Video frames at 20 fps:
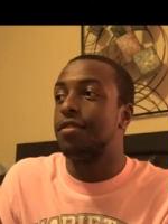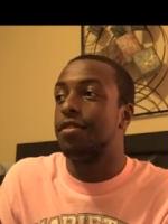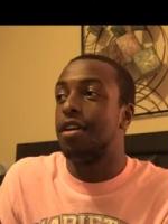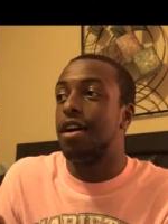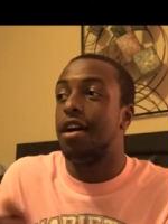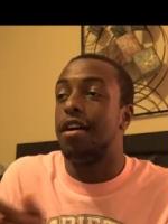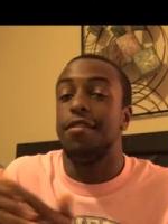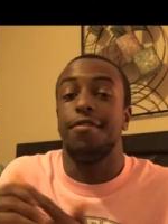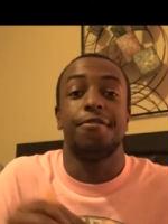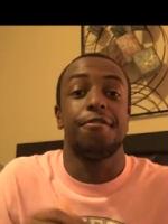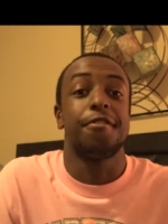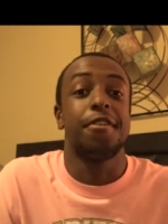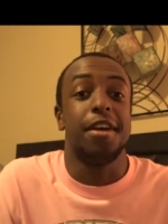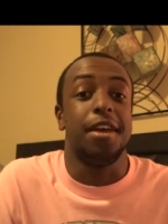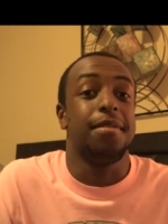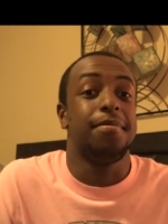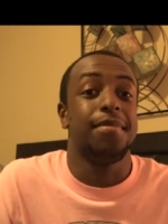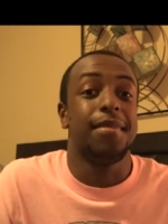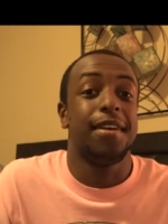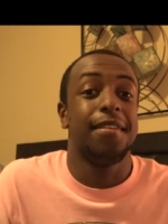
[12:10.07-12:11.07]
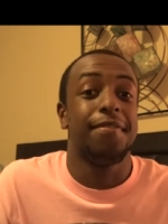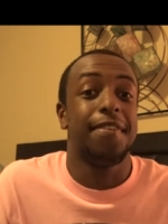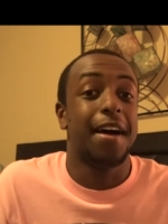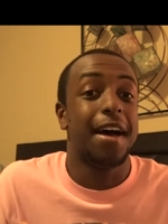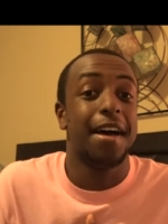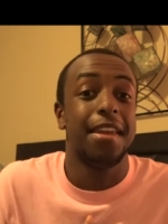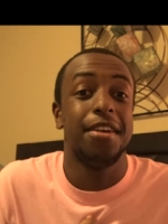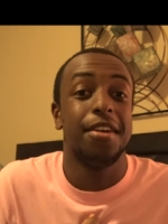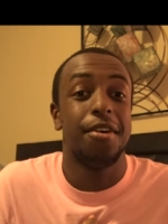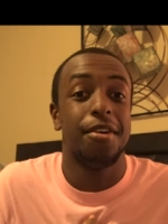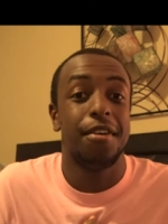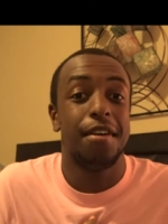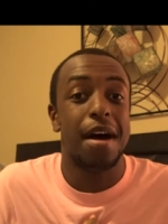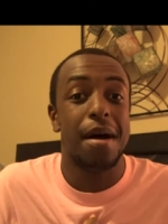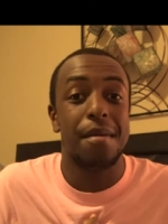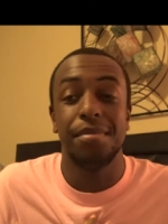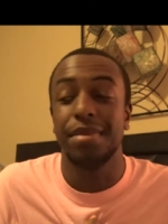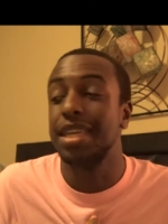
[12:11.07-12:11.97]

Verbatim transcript: off rip if I know I'm